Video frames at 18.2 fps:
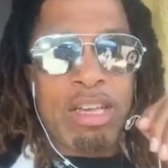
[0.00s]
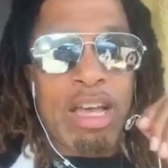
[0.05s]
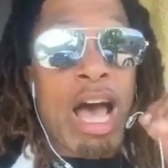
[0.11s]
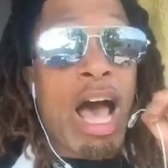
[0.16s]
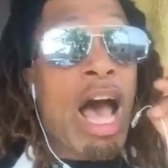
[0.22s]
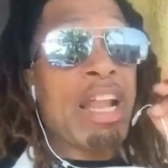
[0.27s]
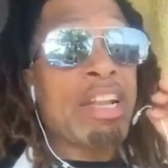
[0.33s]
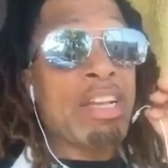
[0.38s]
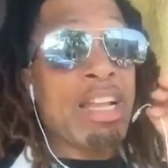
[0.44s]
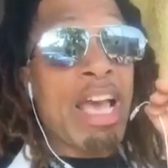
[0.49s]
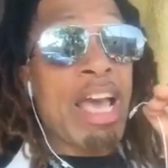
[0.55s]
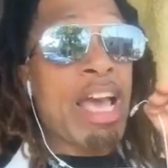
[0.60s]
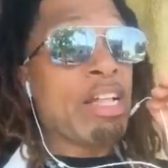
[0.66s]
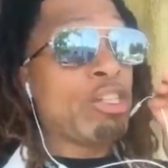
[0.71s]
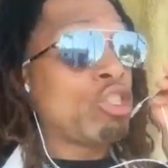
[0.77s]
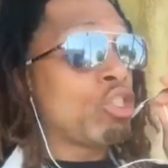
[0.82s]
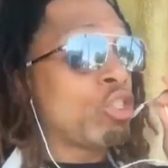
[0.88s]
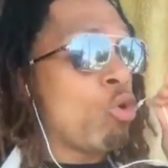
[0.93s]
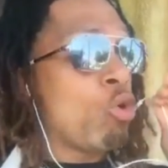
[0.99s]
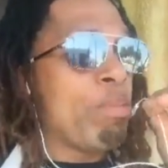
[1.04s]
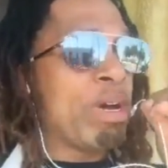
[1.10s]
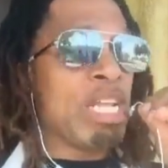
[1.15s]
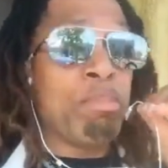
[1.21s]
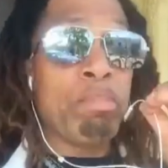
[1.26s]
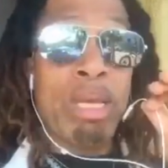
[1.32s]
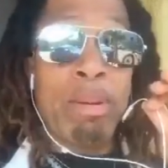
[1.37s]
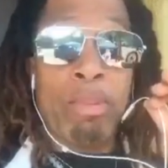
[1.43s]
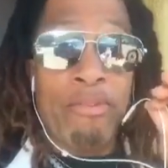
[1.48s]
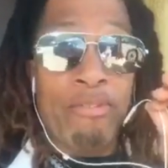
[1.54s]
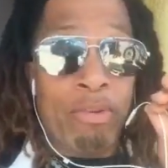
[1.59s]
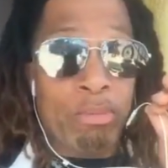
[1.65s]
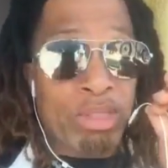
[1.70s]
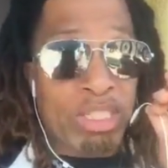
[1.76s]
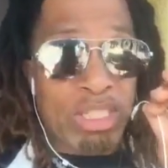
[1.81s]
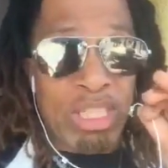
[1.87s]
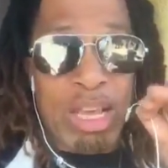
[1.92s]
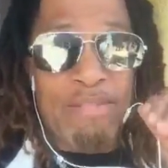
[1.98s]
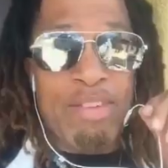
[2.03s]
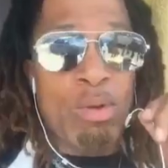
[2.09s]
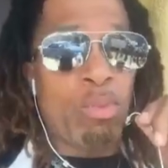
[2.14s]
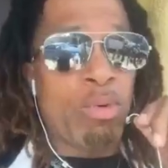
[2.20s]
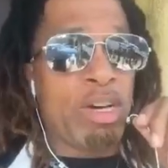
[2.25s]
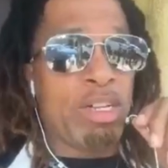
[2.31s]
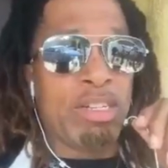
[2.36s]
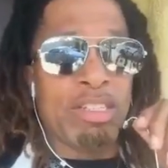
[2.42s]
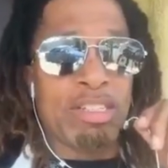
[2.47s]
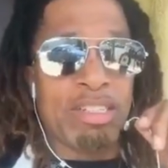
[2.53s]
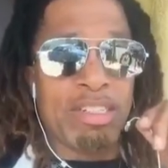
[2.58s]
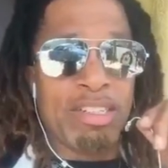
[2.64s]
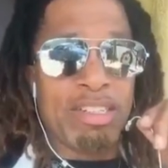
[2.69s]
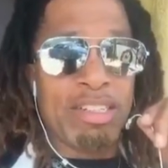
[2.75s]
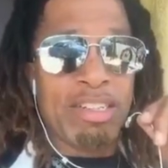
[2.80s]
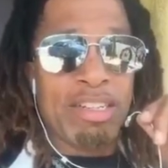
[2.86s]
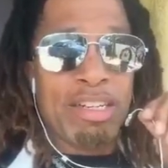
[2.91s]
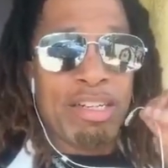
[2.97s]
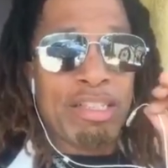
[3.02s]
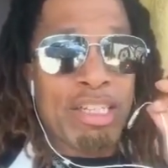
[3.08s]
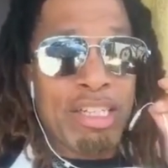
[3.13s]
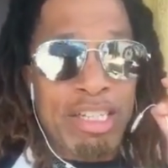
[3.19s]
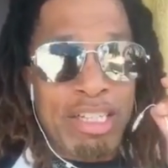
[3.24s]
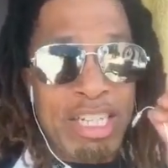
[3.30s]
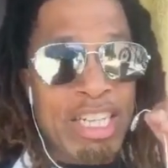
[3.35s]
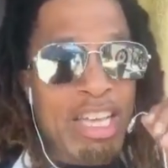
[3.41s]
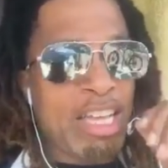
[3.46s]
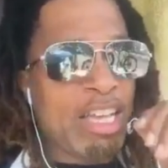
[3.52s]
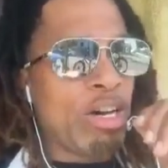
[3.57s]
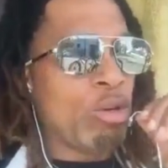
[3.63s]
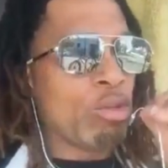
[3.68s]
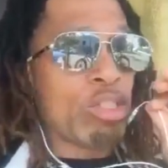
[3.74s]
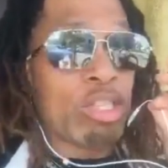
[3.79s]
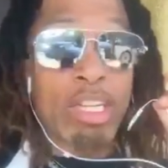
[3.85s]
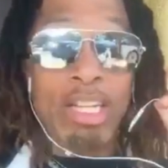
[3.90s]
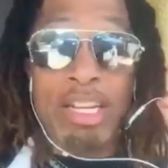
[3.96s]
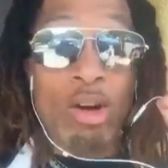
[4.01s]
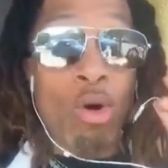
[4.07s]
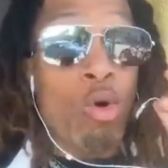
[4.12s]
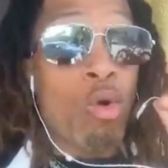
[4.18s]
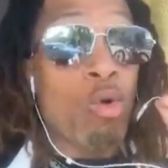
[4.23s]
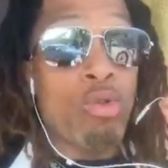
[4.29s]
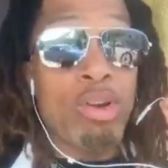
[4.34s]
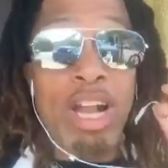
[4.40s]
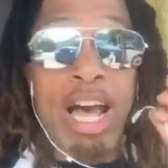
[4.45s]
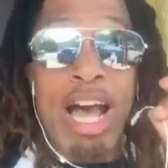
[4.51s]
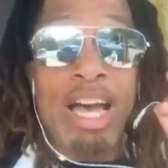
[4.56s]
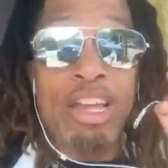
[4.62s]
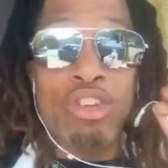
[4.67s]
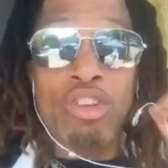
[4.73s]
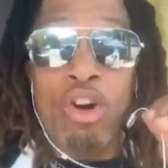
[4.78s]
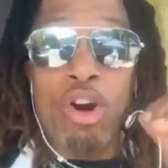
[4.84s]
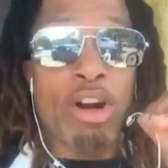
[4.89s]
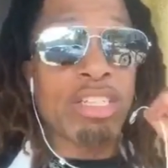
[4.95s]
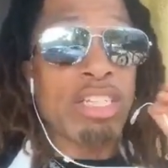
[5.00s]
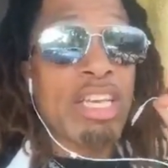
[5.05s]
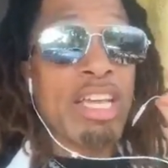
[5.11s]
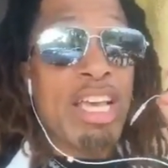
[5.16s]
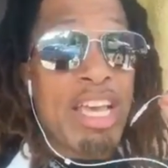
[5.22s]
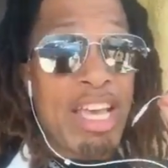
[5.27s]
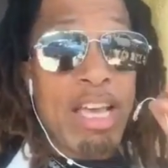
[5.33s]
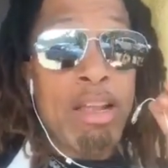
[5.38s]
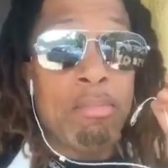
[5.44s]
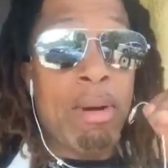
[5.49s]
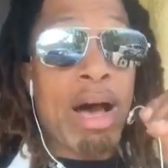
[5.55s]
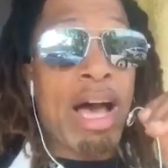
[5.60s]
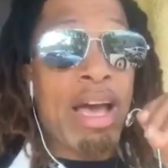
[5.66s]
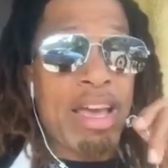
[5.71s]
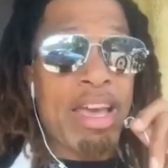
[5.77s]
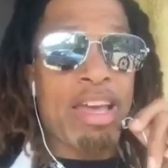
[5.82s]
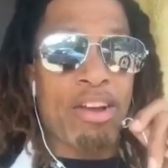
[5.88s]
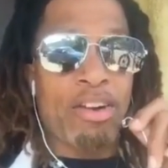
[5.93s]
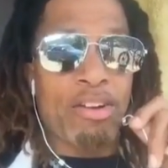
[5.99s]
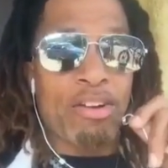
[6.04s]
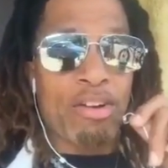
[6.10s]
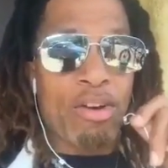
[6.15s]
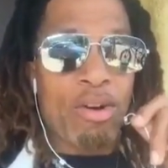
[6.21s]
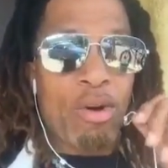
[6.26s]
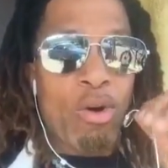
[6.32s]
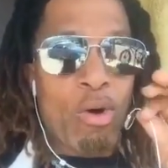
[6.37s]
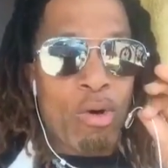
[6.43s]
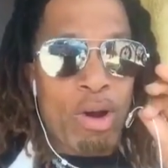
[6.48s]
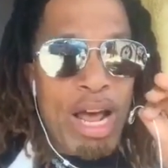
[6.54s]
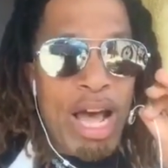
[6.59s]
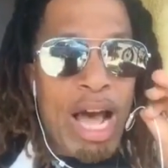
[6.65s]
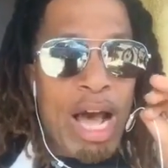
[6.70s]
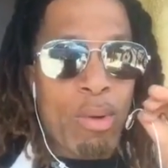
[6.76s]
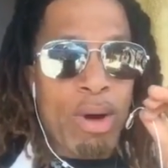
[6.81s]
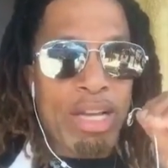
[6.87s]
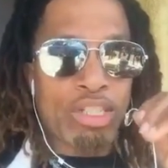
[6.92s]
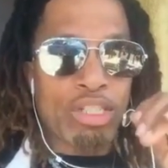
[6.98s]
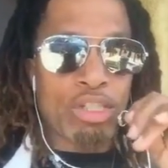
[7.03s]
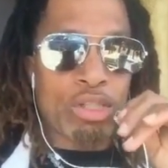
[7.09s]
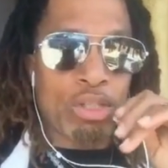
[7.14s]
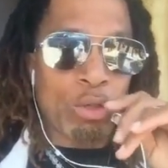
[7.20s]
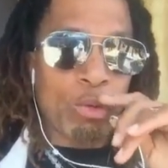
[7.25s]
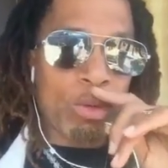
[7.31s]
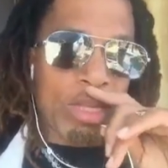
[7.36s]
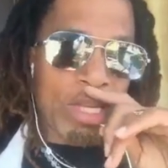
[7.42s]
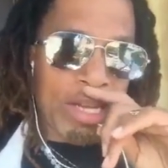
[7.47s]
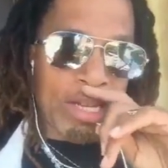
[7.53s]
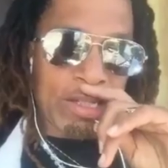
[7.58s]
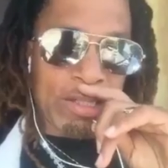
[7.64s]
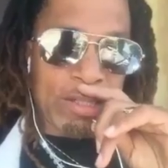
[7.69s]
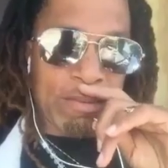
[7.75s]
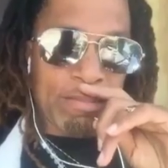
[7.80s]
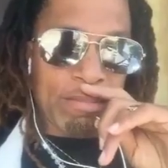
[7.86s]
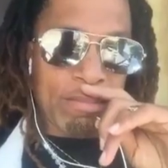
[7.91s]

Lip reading: I done had so many people from Stevie Wonder to DL to the whole 9 yards in my ear on how I should do things.